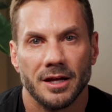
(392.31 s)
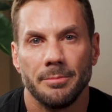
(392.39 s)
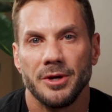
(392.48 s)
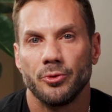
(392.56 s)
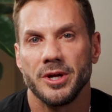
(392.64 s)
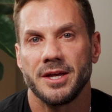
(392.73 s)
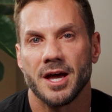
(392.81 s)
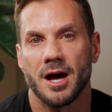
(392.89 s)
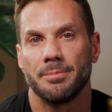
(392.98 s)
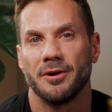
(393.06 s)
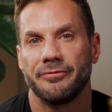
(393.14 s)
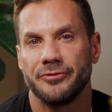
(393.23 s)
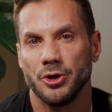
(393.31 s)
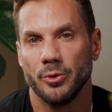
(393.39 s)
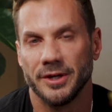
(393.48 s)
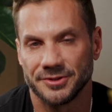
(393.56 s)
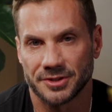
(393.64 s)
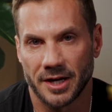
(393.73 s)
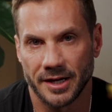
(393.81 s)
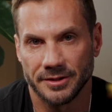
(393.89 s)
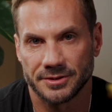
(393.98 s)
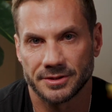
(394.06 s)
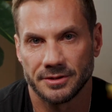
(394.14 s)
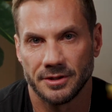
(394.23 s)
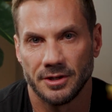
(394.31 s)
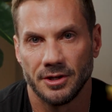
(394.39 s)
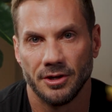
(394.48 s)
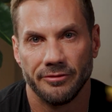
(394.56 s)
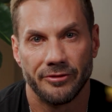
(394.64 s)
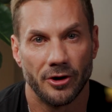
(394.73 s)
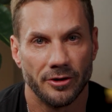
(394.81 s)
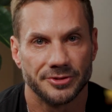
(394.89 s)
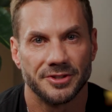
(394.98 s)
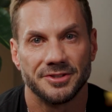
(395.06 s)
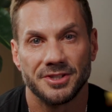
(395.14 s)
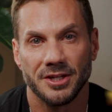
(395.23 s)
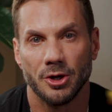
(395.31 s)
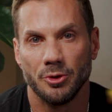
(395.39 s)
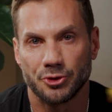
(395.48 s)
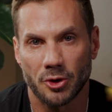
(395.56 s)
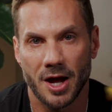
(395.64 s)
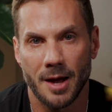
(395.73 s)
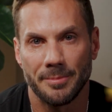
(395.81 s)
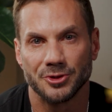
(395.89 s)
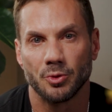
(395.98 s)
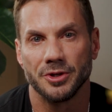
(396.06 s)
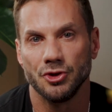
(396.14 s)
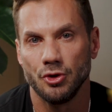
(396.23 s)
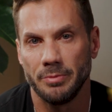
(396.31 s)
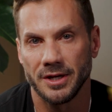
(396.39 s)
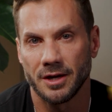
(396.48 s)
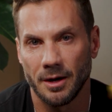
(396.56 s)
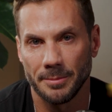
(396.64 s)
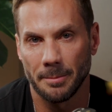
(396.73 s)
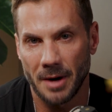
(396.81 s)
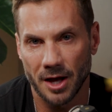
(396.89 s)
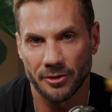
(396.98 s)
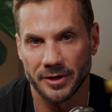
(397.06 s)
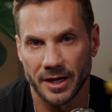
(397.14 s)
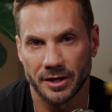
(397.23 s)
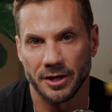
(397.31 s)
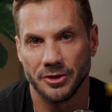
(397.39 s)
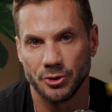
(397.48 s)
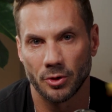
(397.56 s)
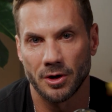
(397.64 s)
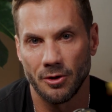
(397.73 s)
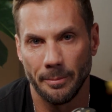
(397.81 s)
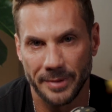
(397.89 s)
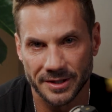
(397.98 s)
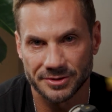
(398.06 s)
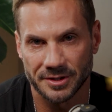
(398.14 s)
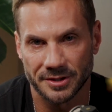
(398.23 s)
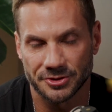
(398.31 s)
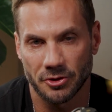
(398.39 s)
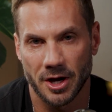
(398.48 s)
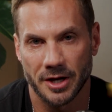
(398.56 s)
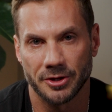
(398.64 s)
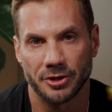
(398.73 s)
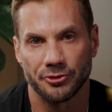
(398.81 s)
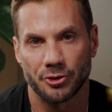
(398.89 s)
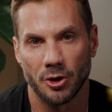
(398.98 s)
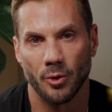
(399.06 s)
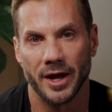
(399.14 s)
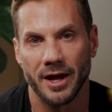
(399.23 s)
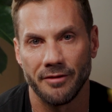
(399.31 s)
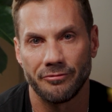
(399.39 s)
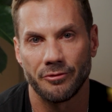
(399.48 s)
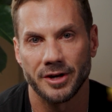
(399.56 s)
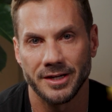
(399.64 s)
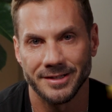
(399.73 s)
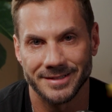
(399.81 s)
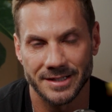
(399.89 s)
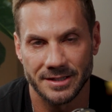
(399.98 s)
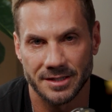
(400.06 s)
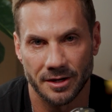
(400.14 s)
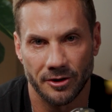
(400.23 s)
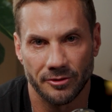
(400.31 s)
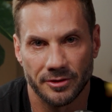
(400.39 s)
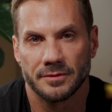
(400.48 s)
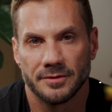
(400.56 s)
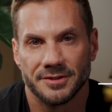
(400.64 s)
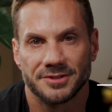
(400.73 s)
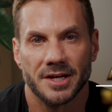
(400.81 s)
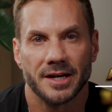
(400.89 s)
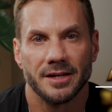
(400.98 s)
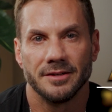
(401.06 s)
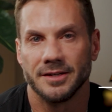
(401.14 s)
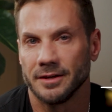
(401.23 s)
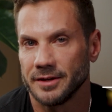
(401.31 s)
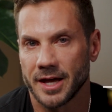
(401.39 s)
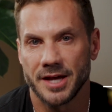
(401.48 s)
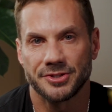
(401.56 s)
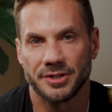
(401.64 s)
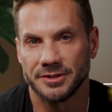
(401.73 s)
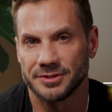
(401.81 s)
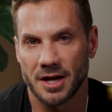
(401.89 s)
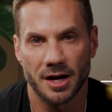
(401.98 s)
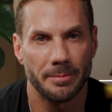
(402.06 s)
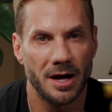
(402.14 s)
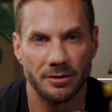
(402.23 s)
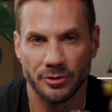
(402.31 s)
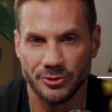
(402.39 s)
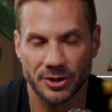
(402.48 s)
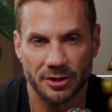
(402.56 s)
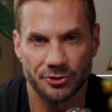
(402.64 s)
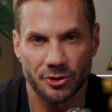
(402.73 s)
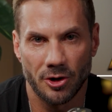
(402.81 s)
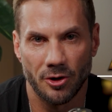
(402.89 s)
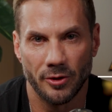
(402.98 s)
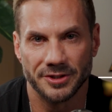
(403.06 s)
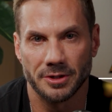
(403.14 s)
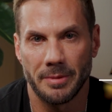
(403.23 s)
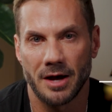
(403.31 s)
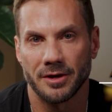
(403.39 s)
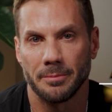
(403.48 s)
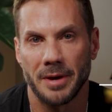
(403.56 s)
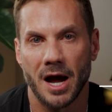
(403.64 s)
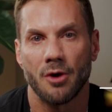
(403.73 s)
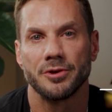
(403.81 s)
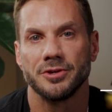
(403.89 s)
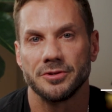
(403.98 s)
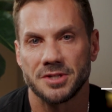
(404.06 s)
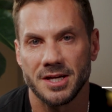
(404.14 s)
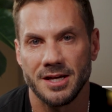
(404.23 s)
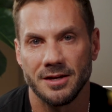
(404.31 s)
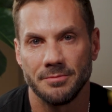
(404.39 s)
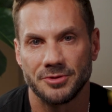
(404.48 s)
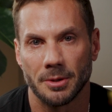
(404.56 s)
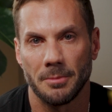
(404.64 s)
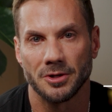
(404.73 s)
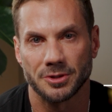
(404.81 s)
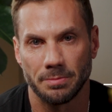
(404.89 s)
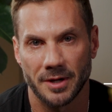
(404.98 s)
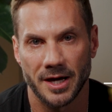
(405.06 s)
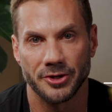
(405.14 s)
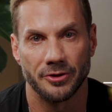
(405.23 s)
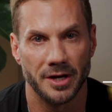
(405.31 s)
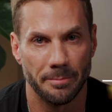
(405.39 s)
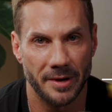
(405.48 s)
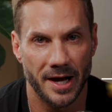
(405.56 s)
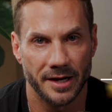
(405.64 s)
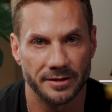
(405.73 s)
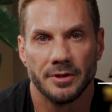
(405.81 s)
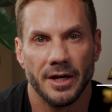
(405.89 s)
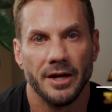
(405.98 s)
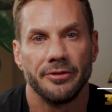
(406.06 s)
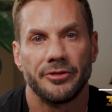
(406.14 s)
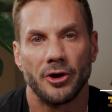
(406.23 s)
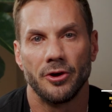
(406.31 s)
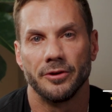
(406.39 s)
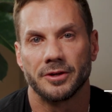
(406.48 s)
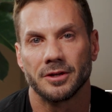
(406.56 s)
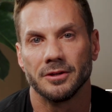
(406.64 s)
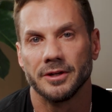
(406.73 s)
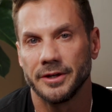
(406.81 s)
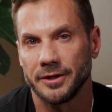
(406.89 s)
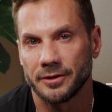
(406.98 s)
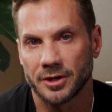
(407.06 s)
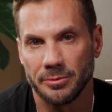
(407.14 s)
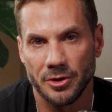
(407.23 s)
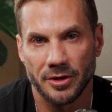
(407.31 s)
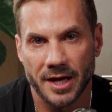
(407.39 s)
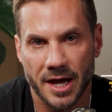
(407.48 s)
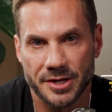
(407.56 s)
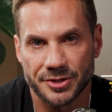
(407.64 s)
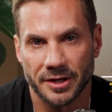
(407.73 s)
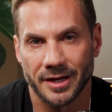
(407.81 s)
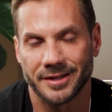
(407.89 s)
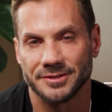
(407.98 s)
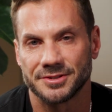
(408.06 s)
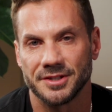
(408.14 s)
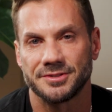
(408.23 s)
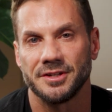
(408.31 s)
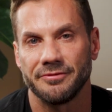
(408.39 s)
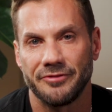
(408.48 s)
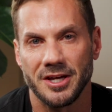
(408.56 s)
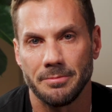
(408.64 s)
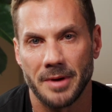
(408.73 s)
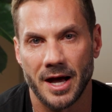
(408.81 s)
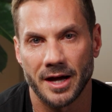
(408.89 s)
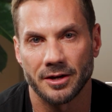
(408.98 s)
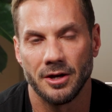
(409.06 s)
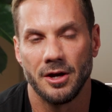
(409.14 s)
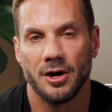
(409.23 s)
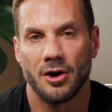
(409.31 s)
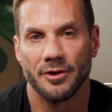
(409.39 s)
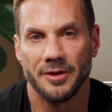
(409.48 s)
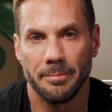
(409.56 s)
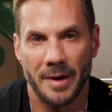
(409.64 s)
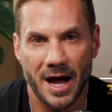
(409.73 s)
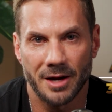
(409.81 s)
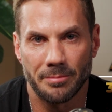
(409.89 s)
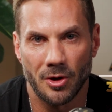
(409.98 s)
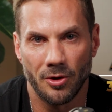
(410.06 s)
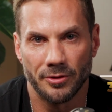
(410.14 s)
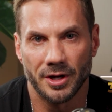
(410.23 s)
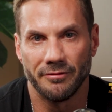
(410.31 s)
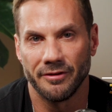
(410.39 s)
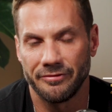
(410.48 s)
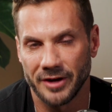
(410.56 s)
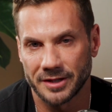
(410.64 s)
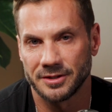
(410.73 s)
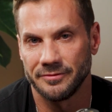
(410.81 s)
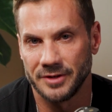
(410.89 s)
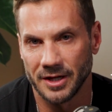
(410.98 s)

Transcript: let me recap a few insights. First, the CEO trap is when you become the bottleneck in your own business, trying to control every detail. Second, delegation is not about losing control, it's about empowering your team to multiply your impact. And third, clear communication and consistent feedback are the backbone of effective